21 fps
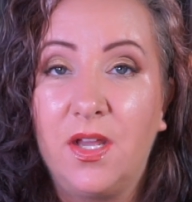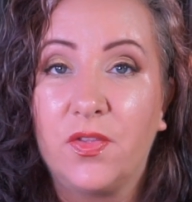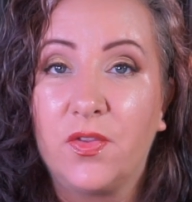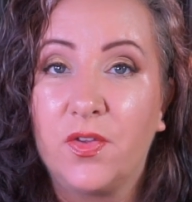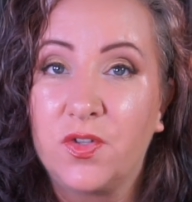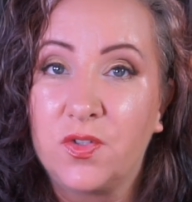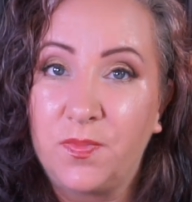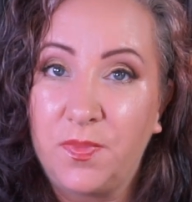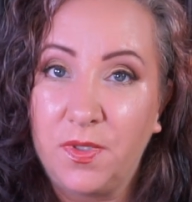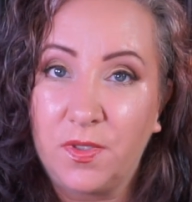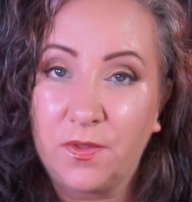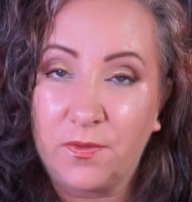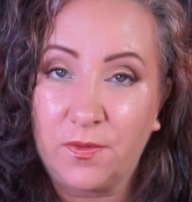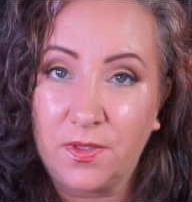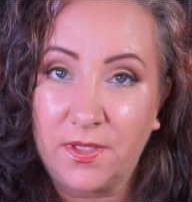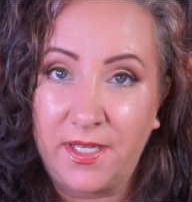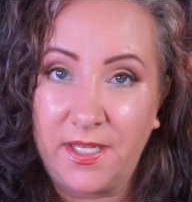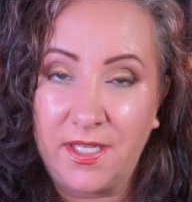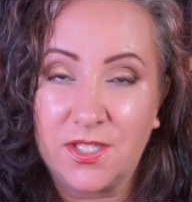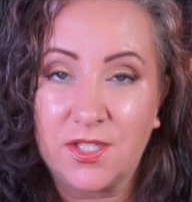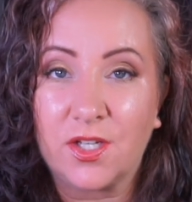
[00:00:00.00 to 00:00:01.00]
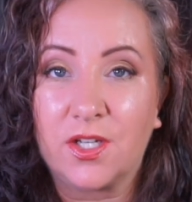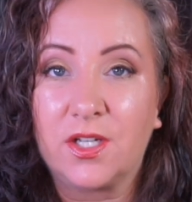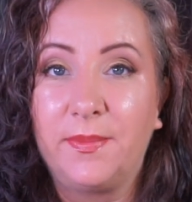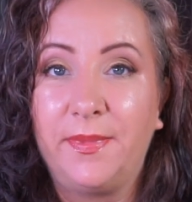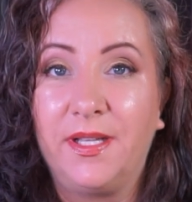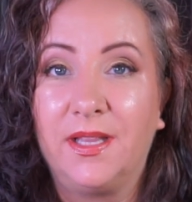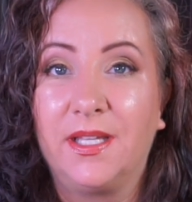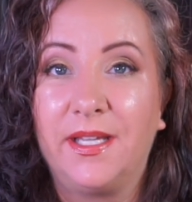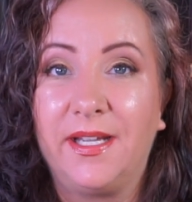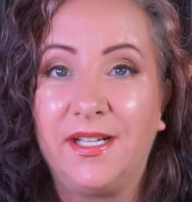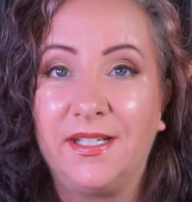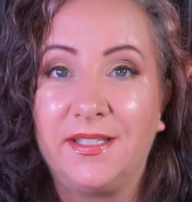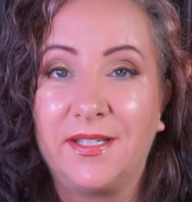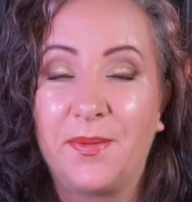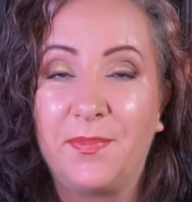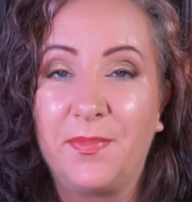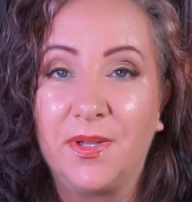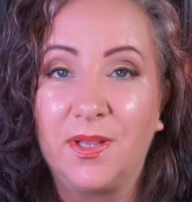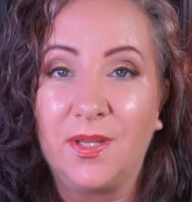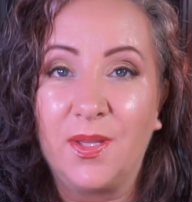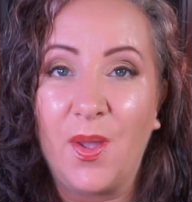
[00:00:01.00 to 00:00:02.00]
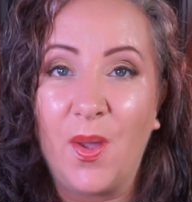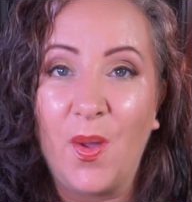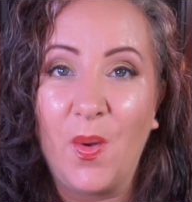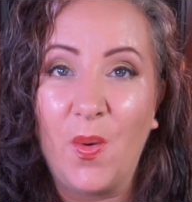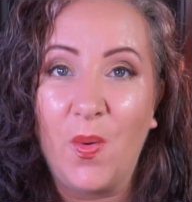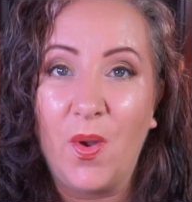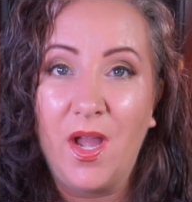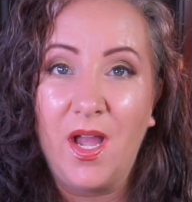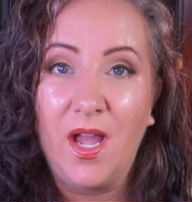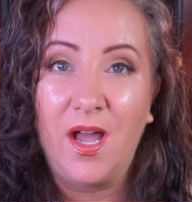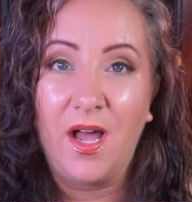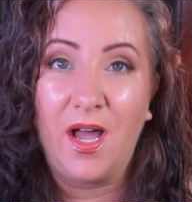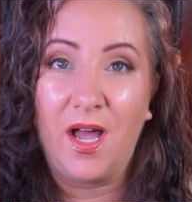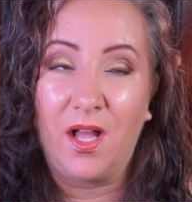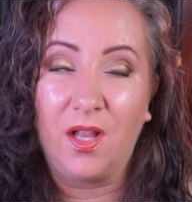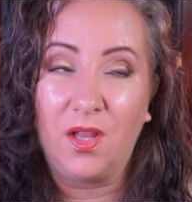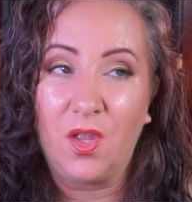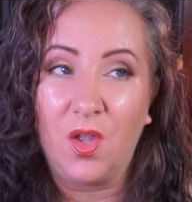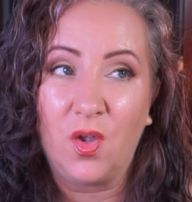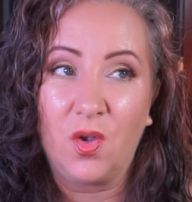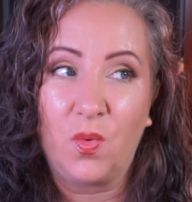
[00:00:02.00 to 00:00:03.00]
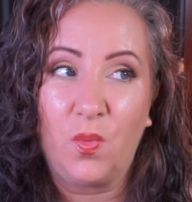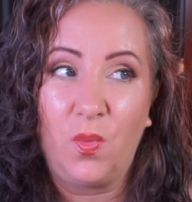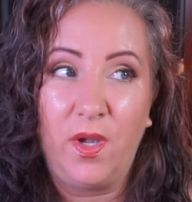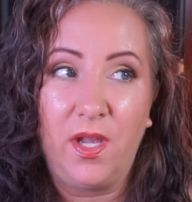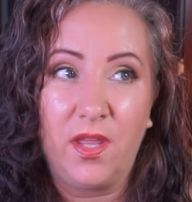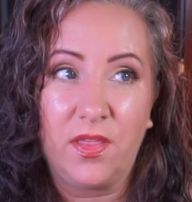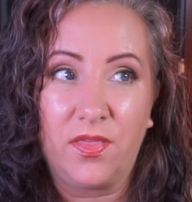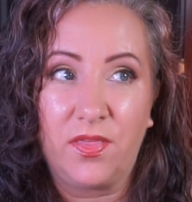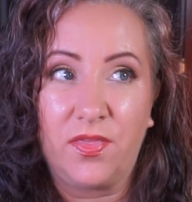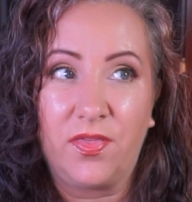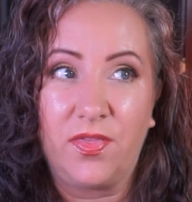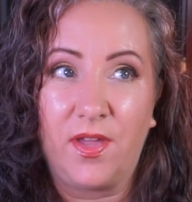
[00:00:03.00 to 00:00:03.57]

Those beautiful ladies are going to be linked down below, along with,